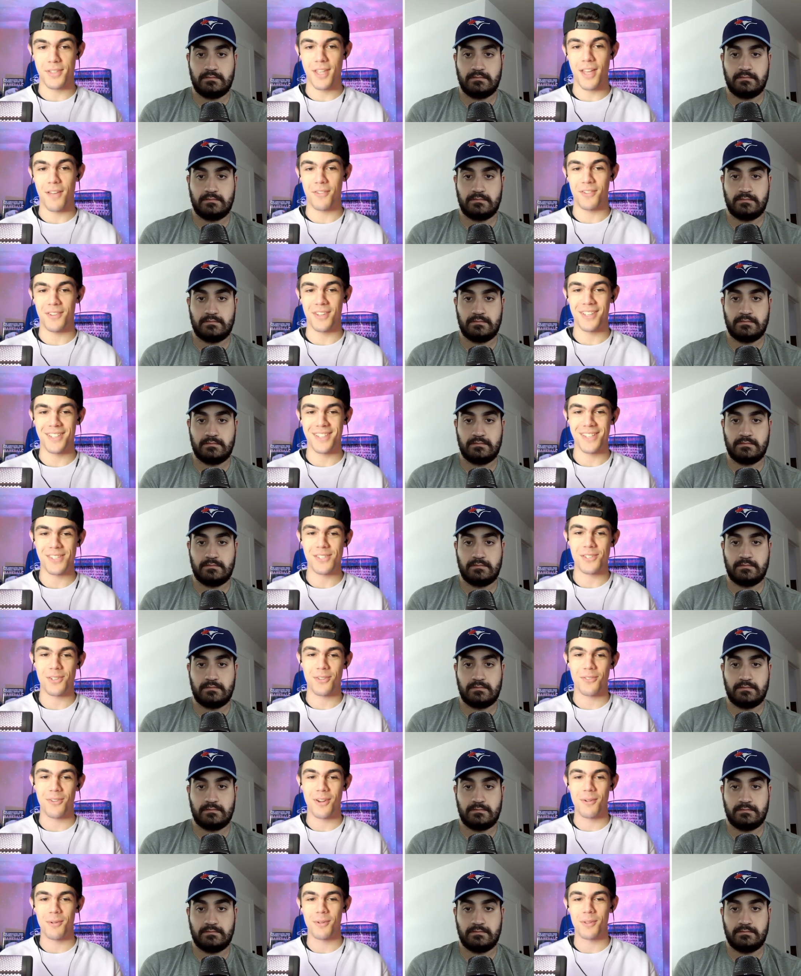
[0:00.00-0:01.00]
Speaker 1: definitely
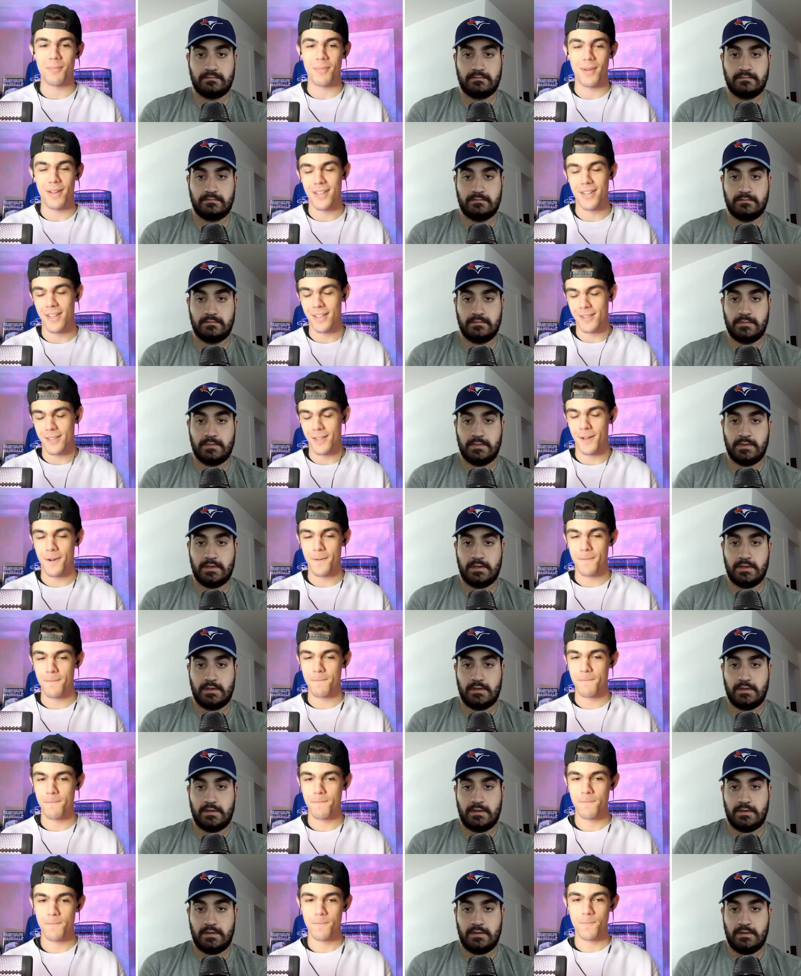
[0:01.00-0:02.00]
disagree with my take there.
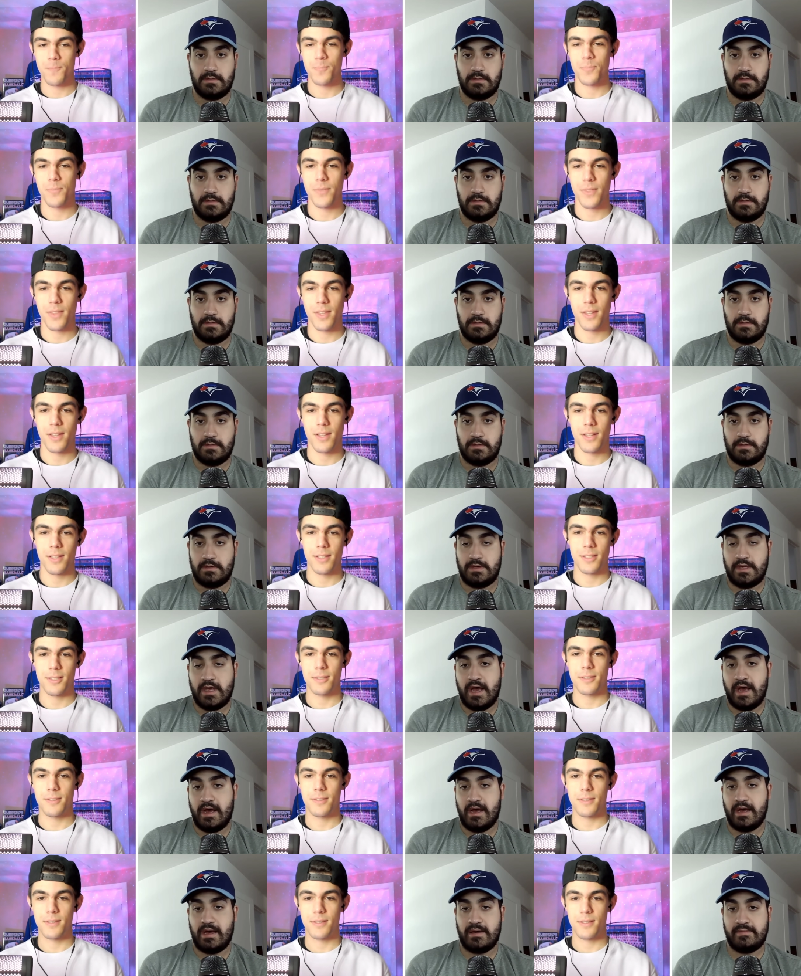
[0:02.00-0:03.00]

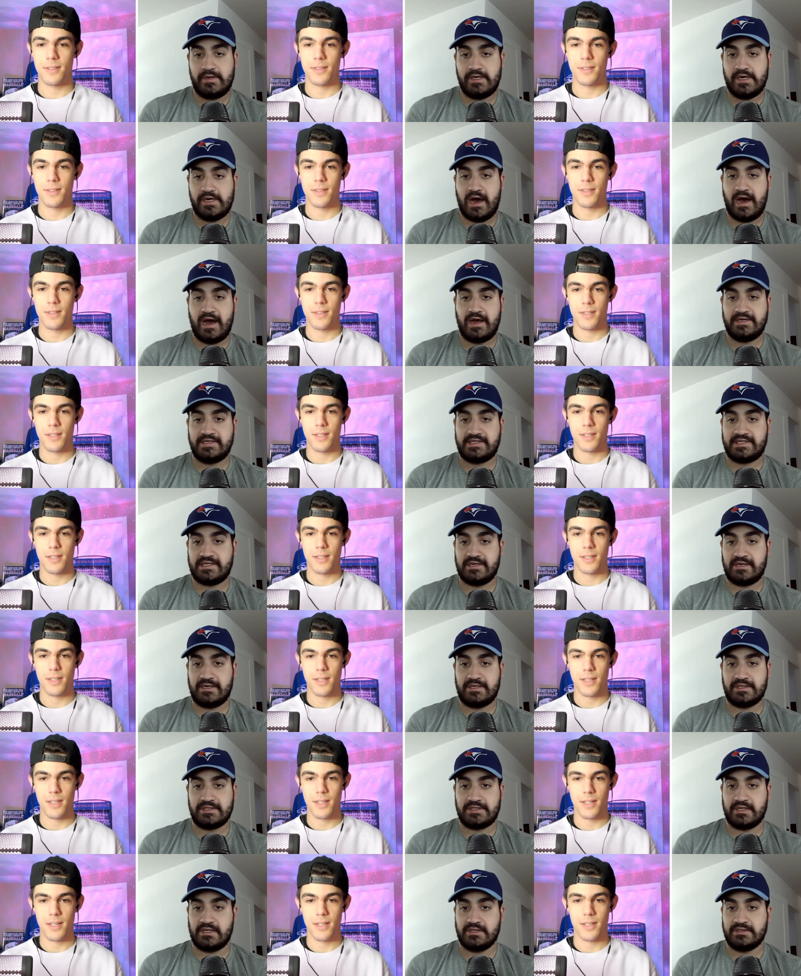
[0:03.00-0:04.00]
Speaker 2: Yeah, I mean
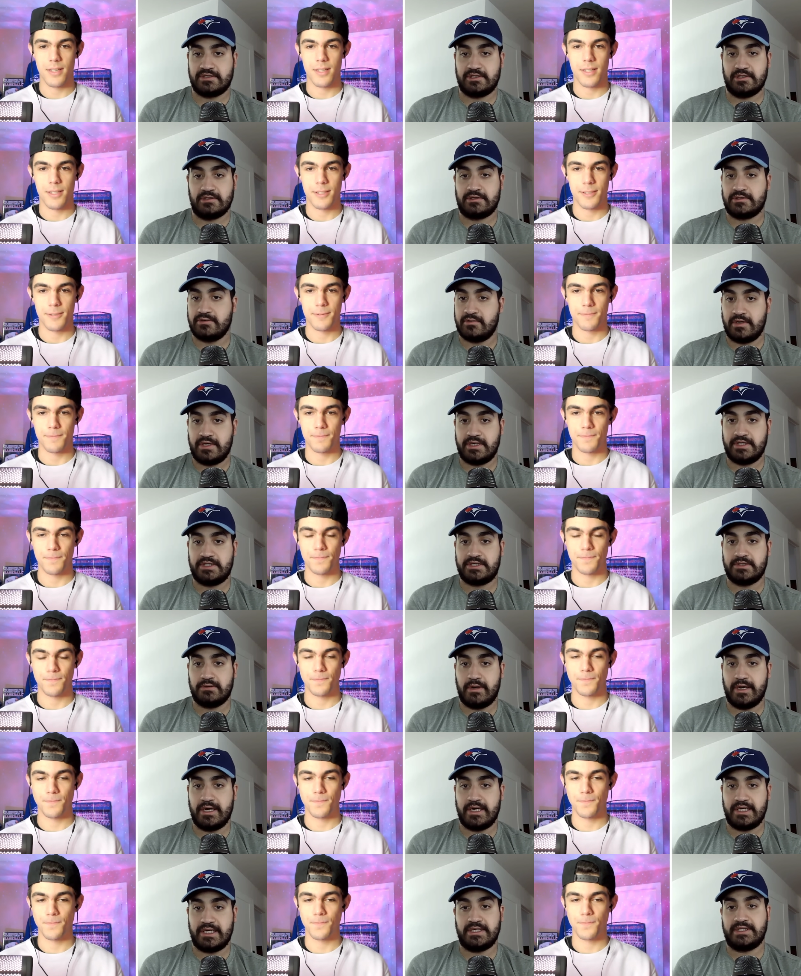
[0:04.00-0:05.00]
hindsight is also
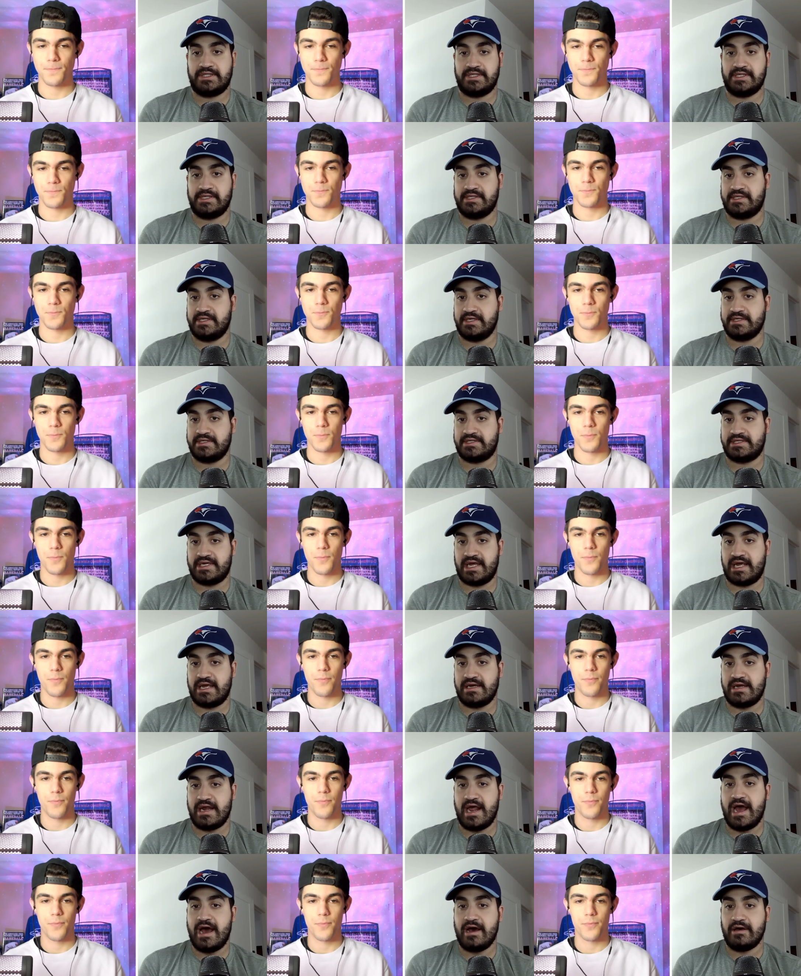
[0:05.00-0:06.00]
twenty twenty. It's
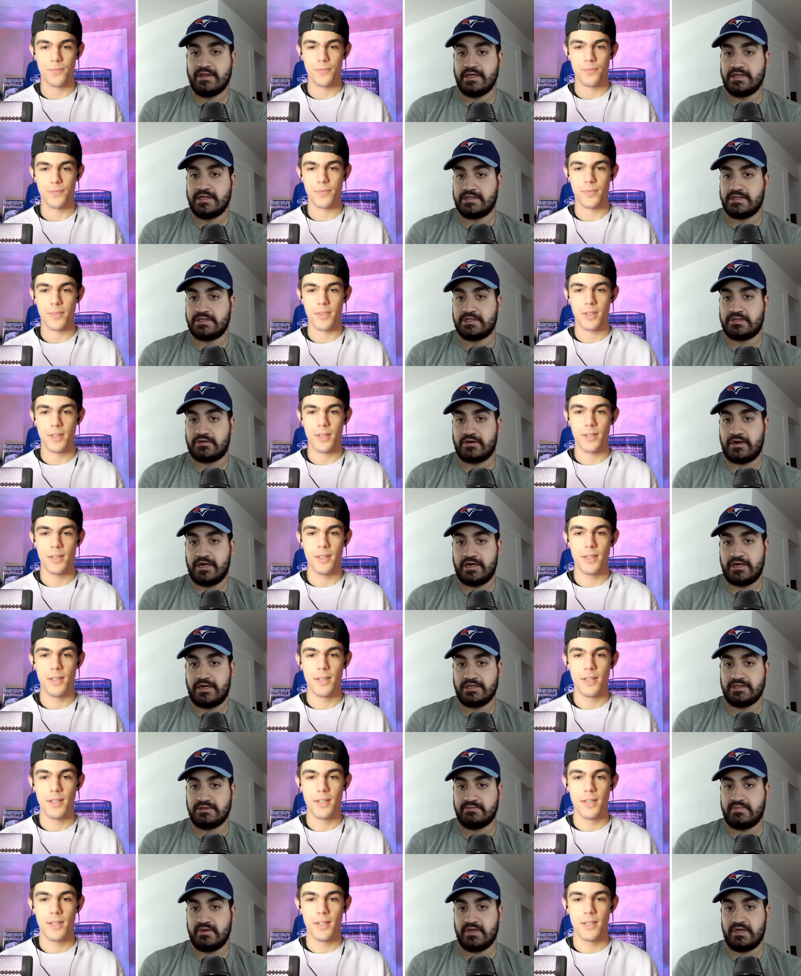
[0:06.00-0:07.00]
easy to say now that the
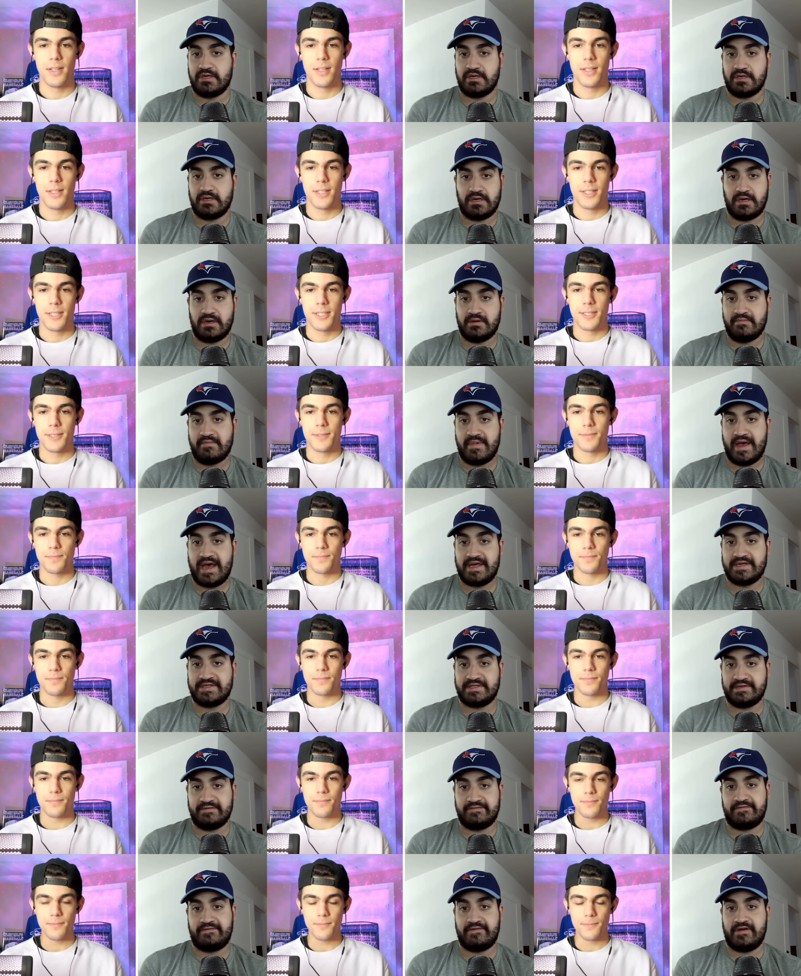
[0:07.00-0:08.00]
trade has been a,
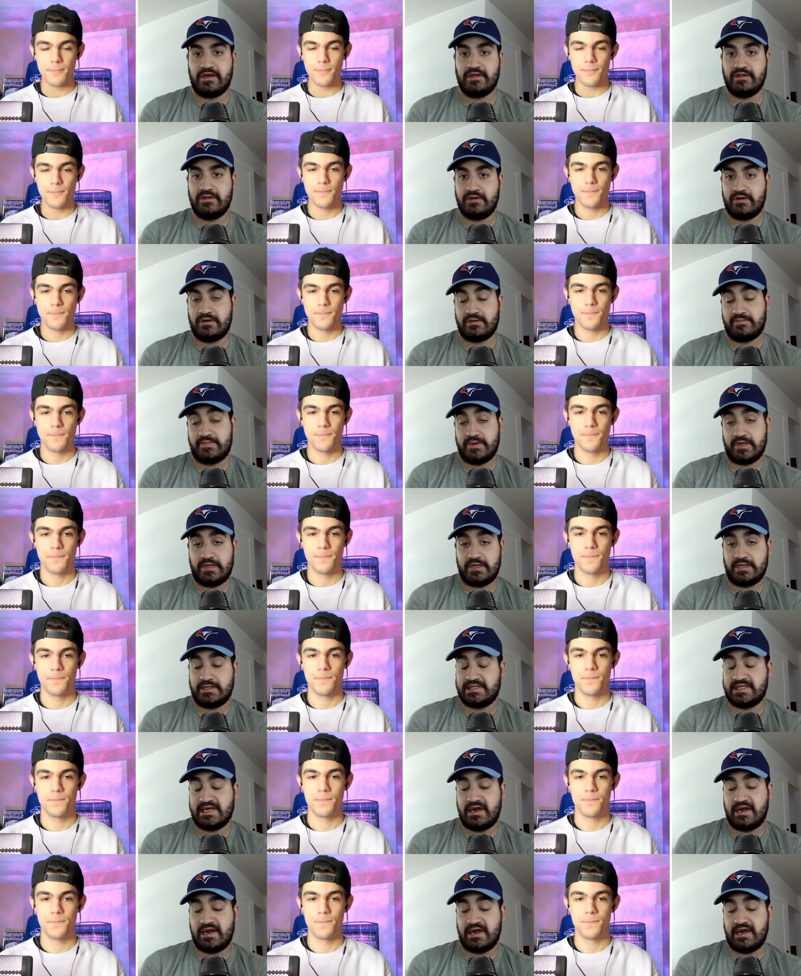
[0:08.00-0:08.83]
a massive failure,